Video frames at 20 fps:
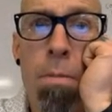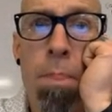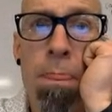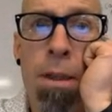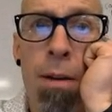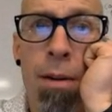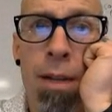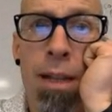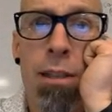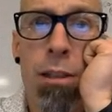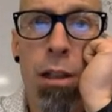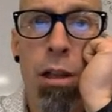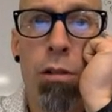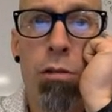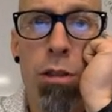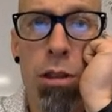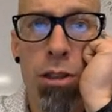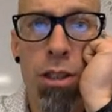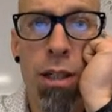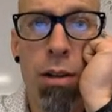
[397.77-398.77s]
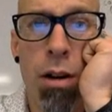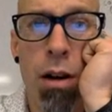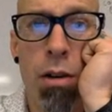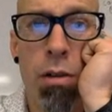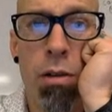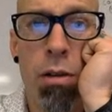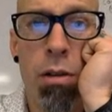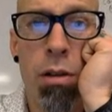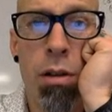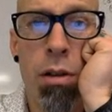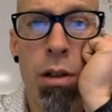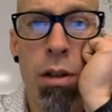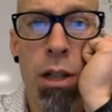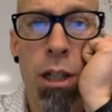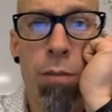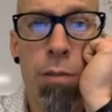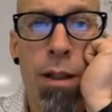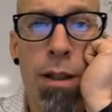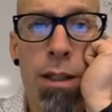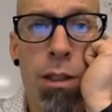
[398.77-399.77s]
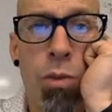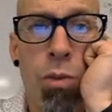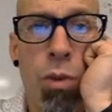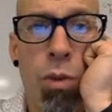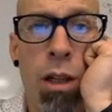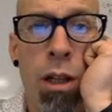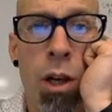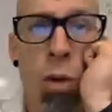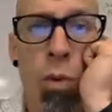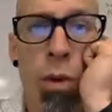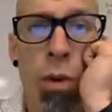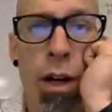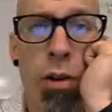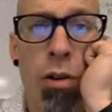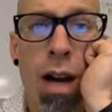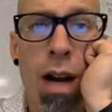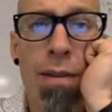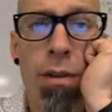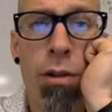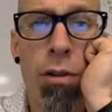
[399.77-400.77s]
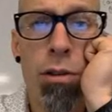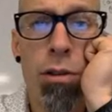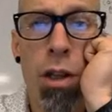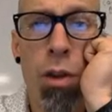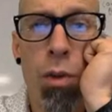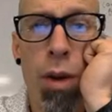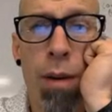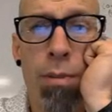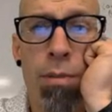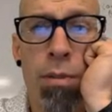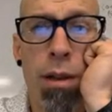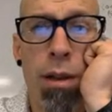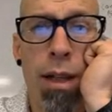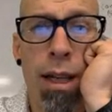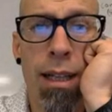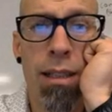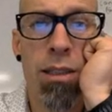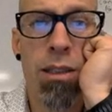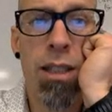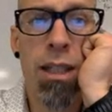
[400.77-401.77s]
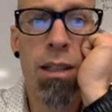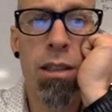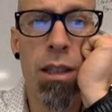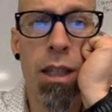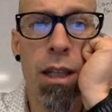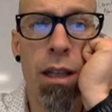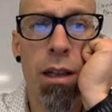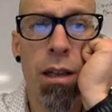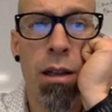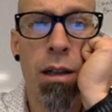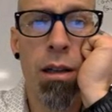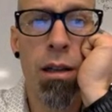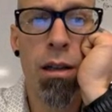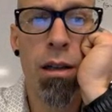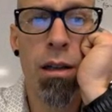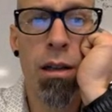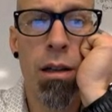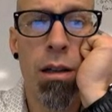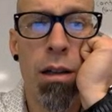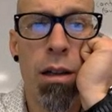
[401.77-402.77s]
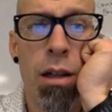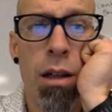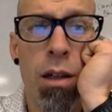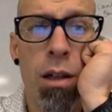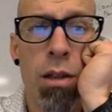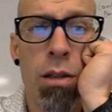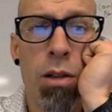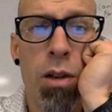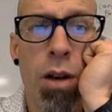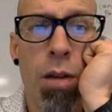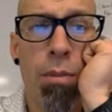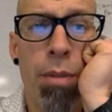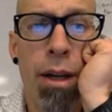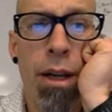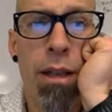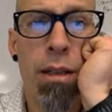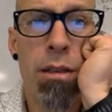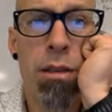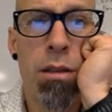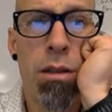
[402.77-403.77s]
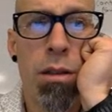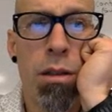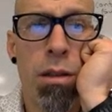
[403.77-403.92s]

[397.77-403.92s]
I mean, that's close to 0, especially when our graph goes all the way up to like 60. So our biggest